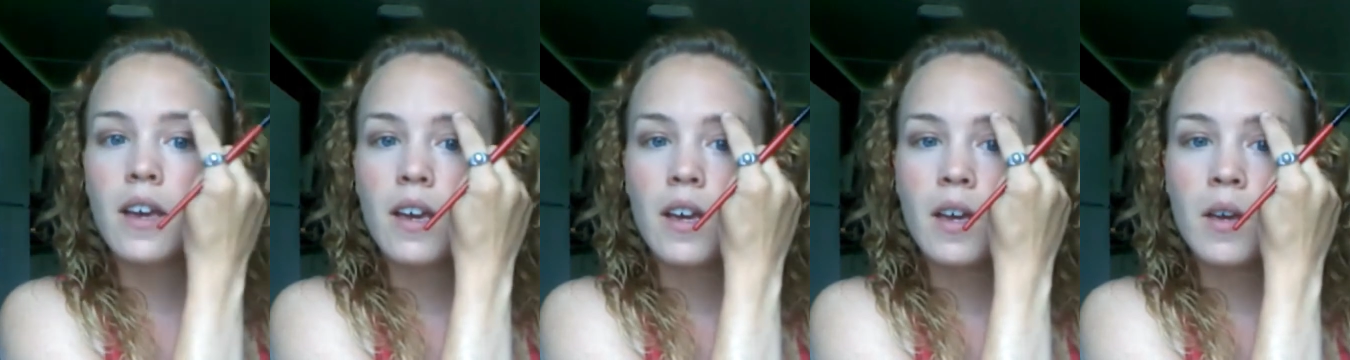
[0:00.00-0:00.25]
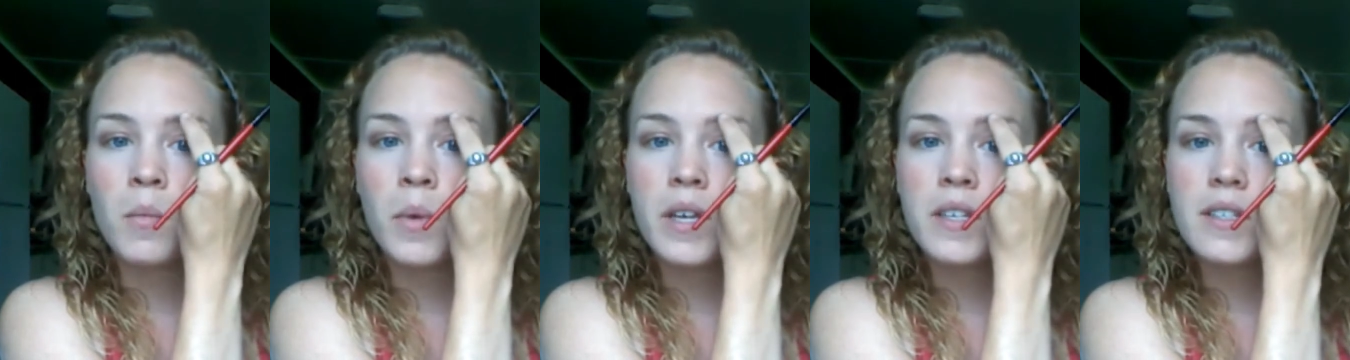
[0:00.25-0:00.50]

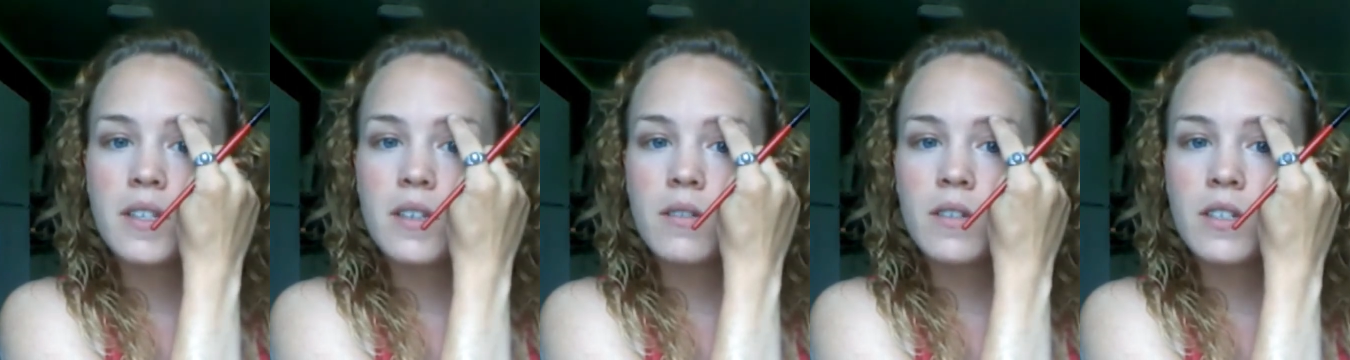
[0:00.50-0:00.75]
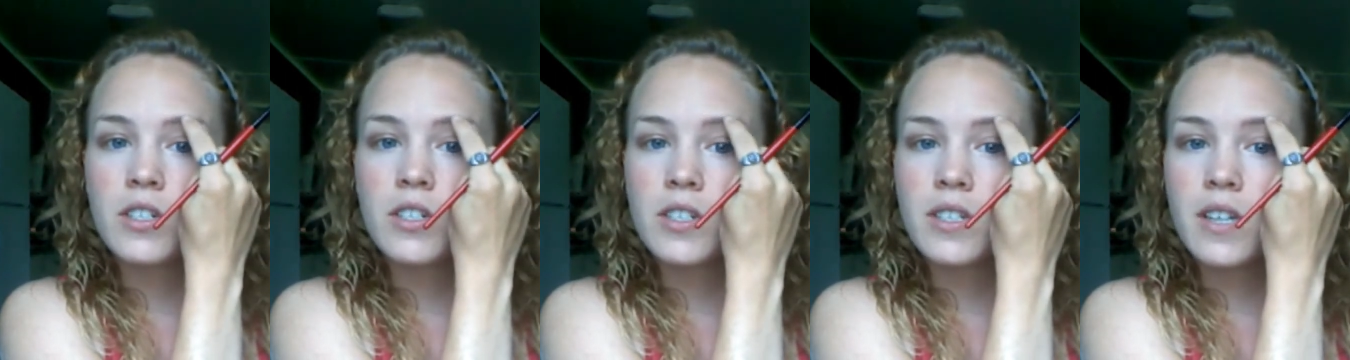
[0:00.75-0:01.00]
And
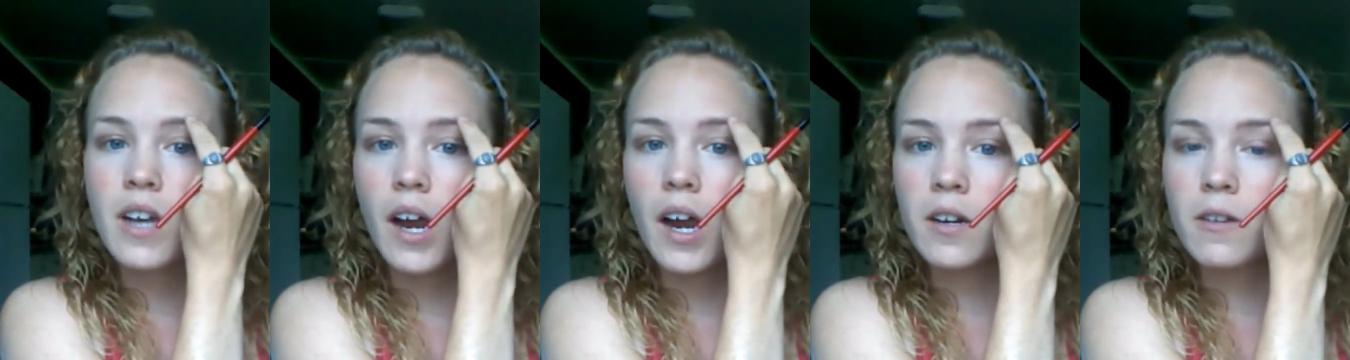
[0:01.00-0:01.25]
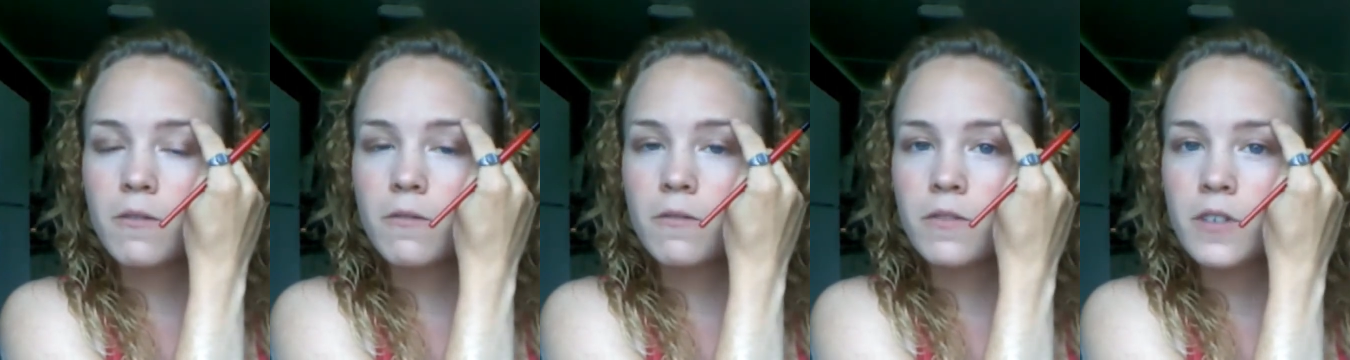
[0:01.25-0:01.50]
basically just kind
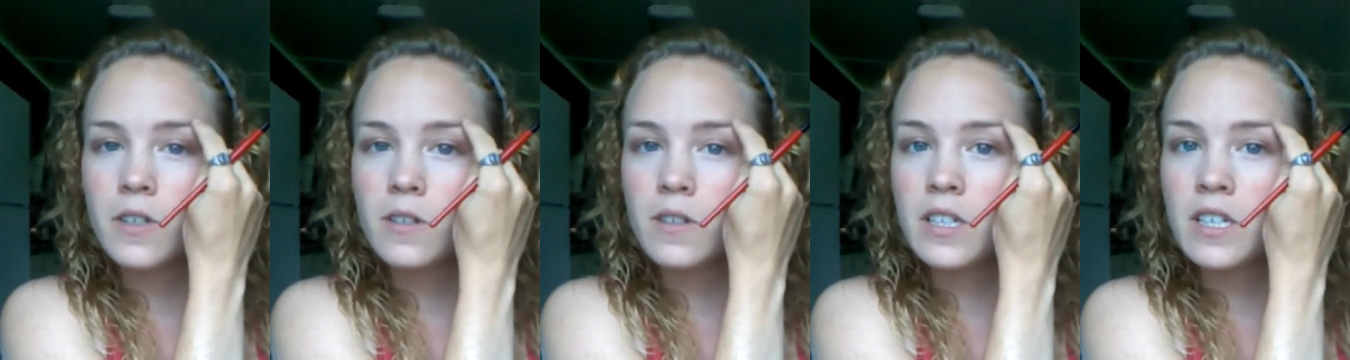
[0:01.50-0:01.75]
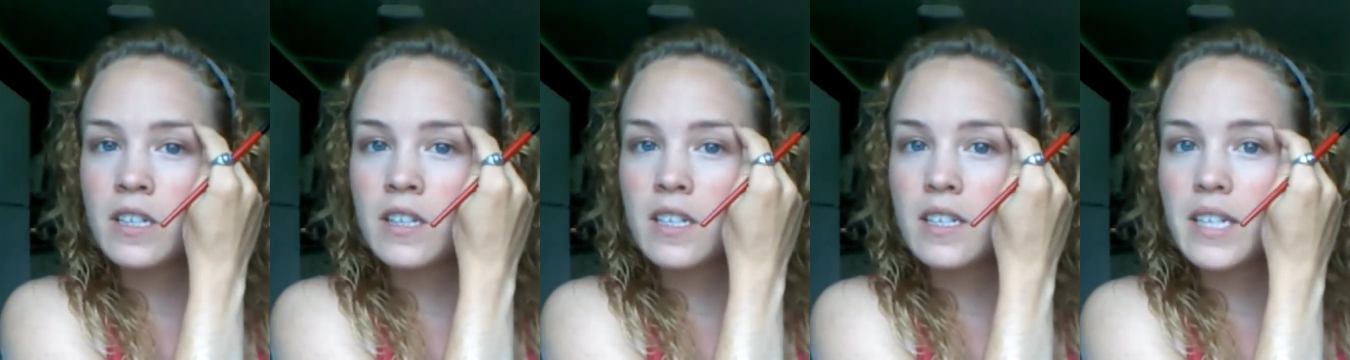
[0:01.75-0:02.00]
of fill
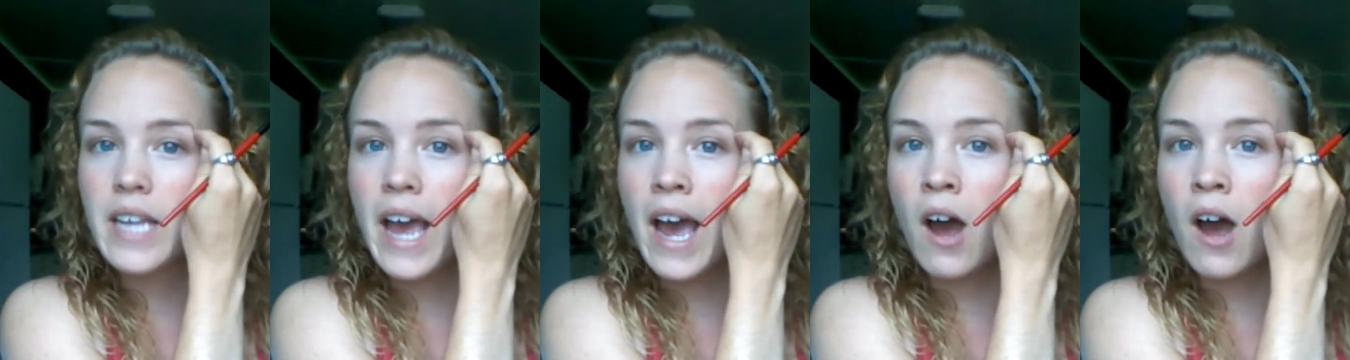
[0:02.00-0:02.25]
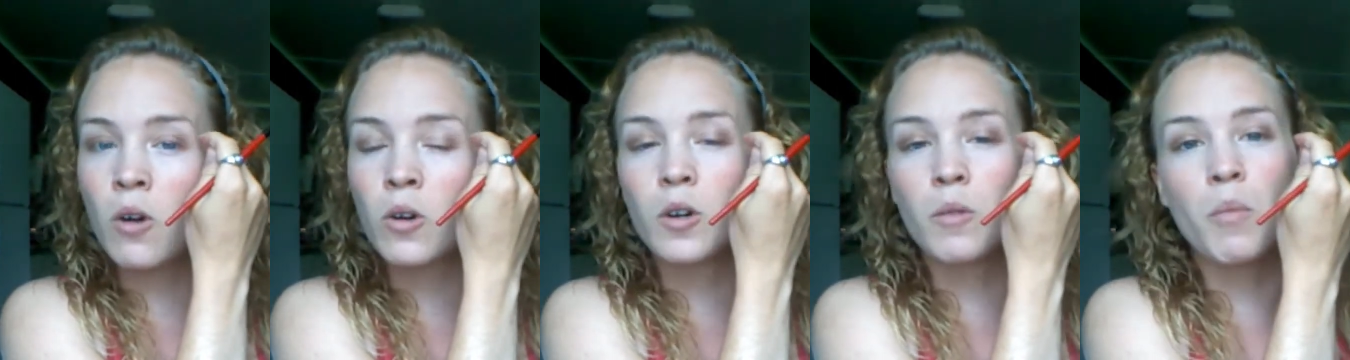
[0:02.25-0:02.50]
in this
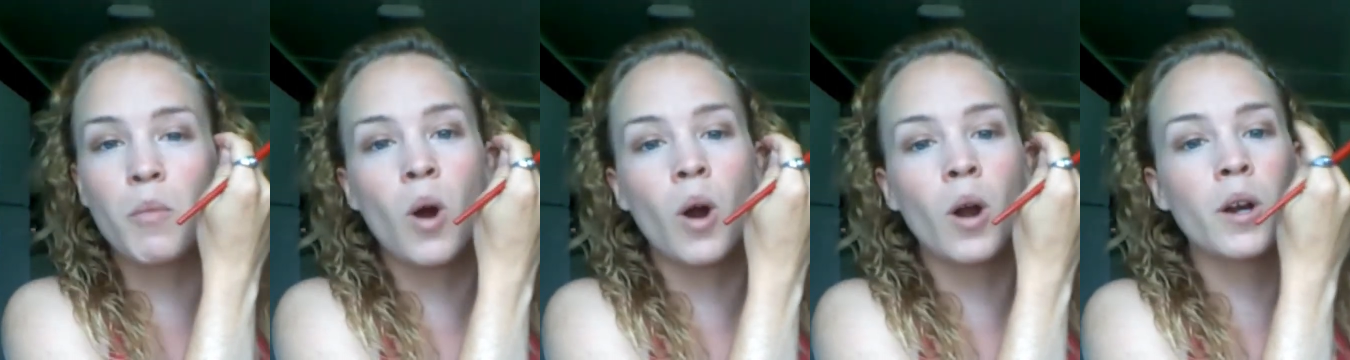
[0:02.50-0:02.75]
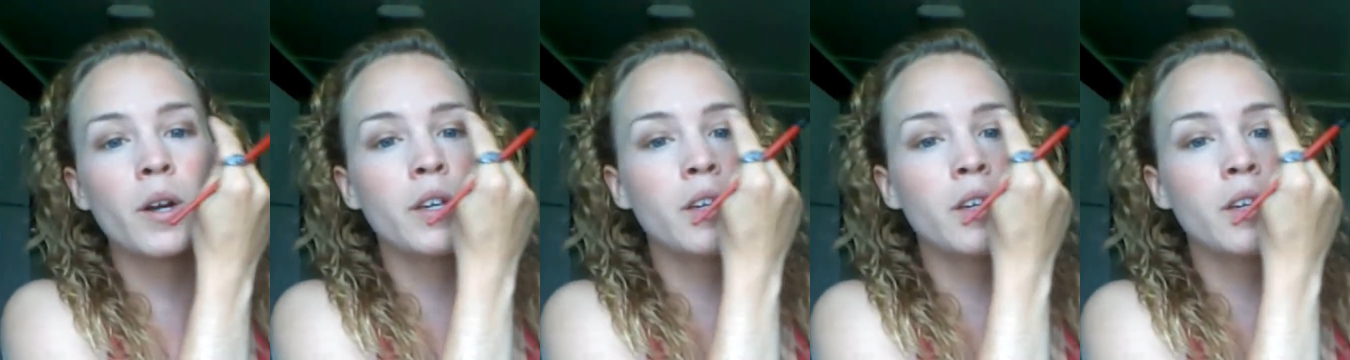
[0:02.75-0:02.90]
outer part.